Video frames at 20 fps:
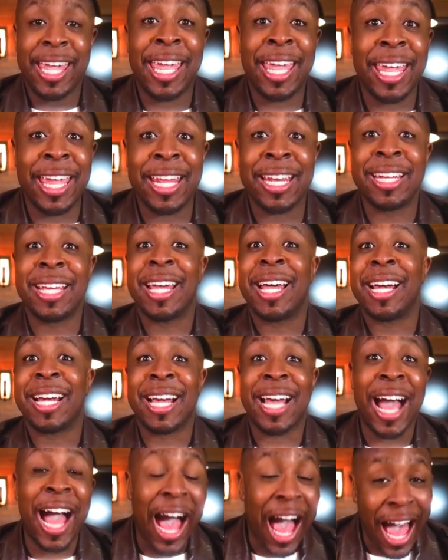in
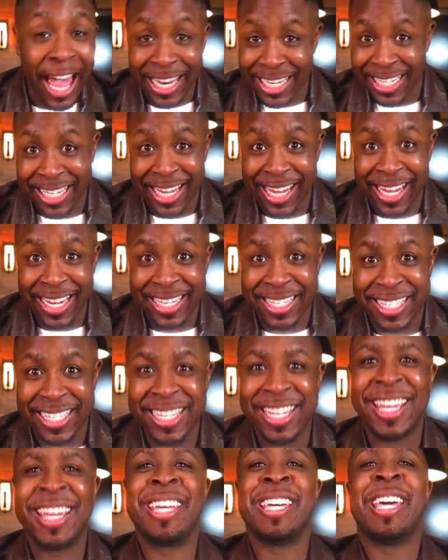
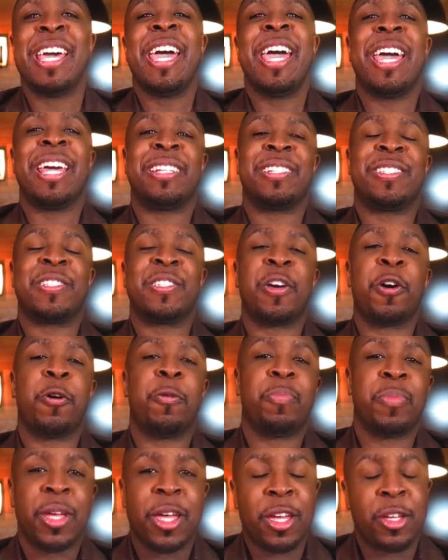context. And
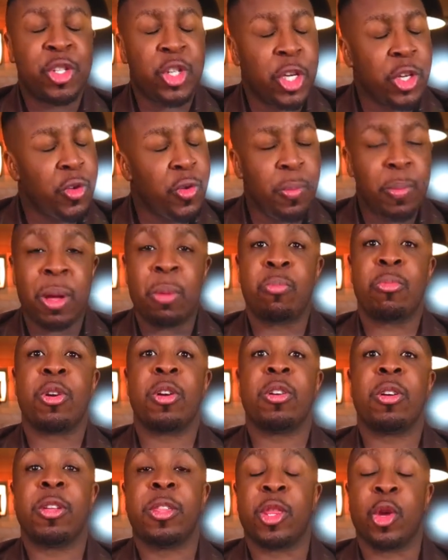so just
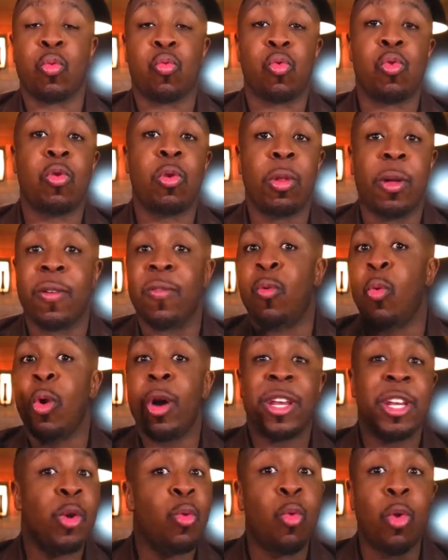remember the rule of
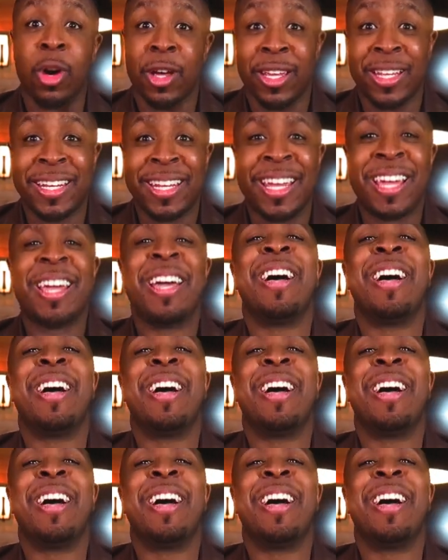1 and 1.